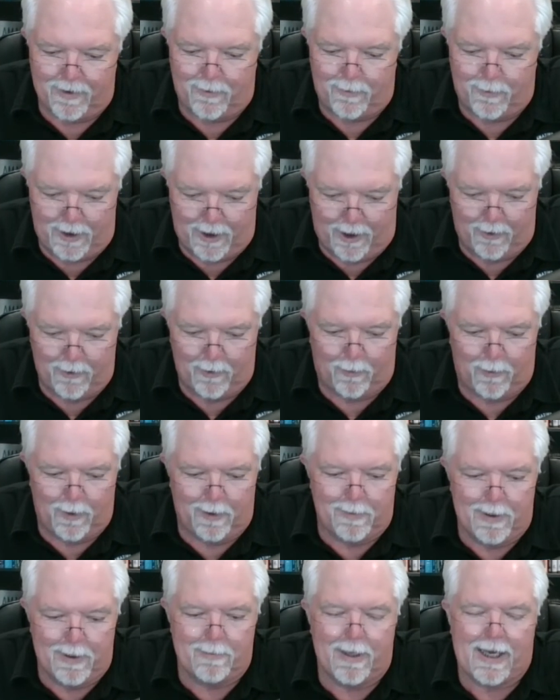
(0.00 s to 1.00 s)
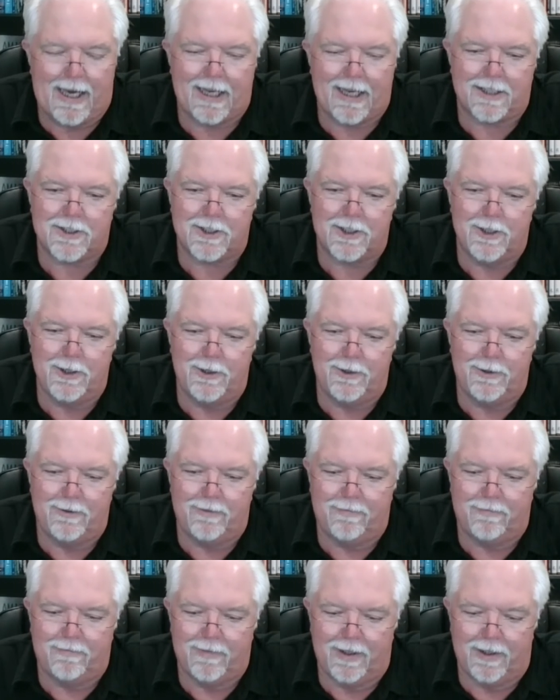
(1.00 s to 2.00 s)
we know that we'll be back
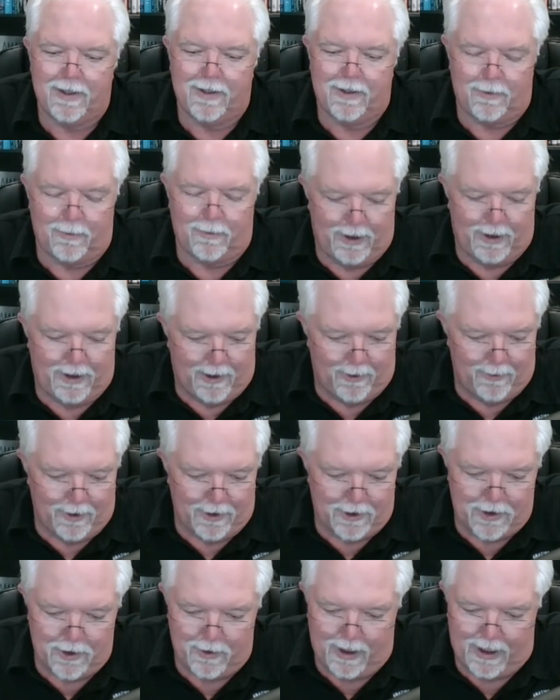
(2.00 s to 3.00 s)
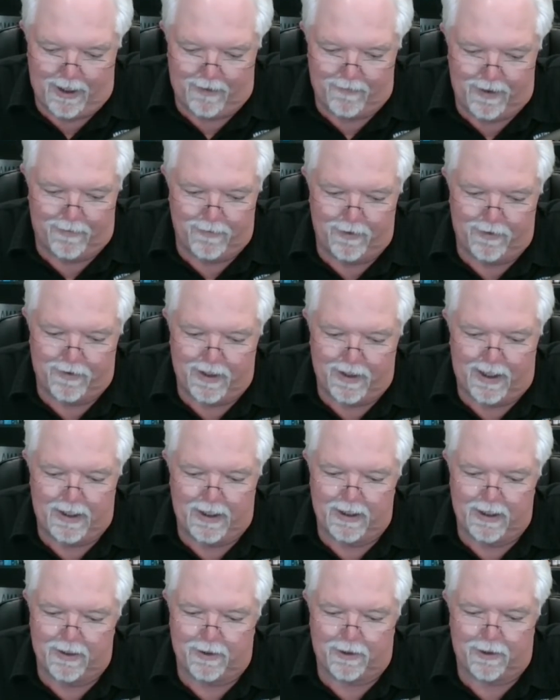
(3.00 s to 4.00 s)
soon. We know that you have
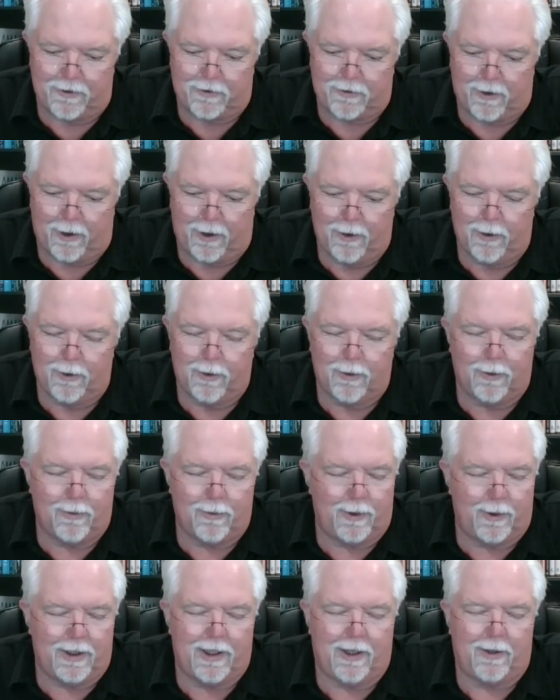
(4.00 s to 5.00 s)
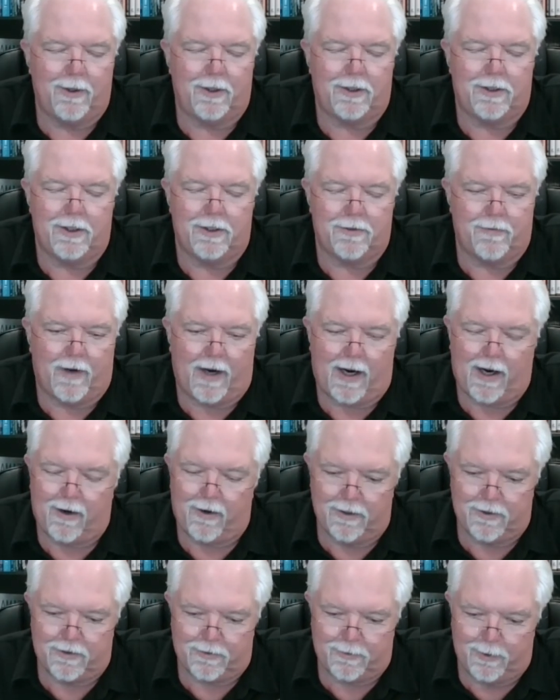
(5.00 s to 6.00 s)
everything in control. We know that this
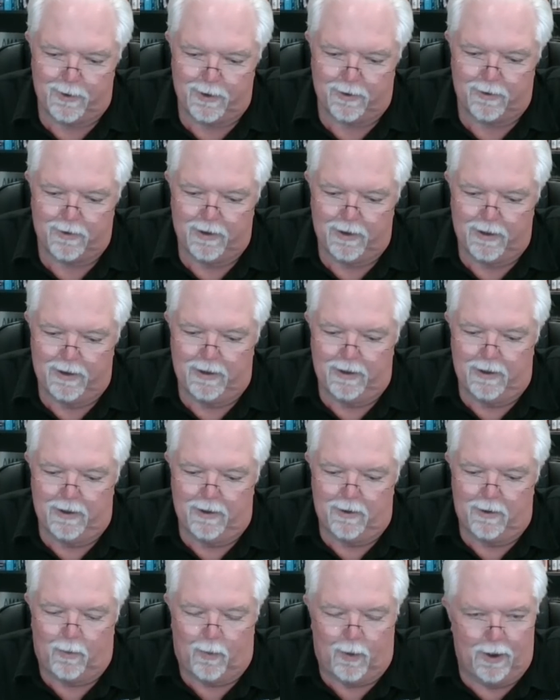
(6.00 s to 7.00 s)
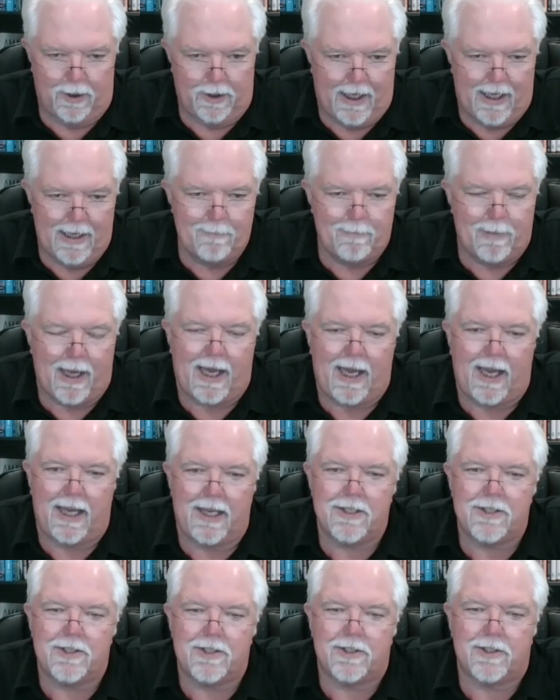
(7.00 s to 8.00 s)
virus will one day
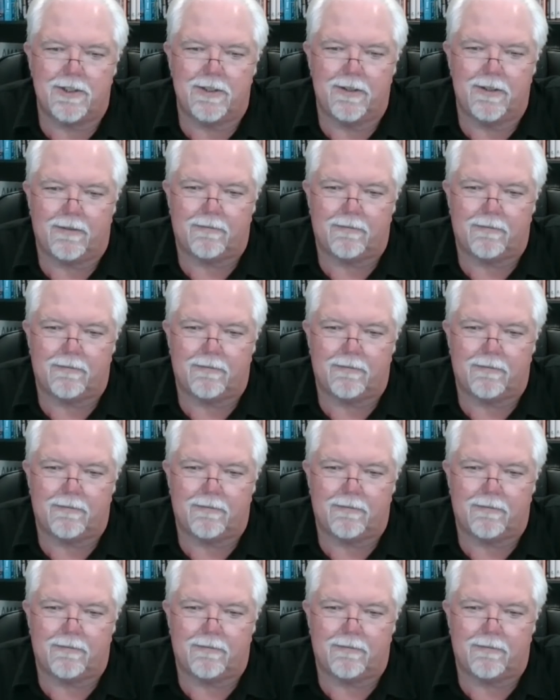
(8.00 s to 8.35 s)
pass.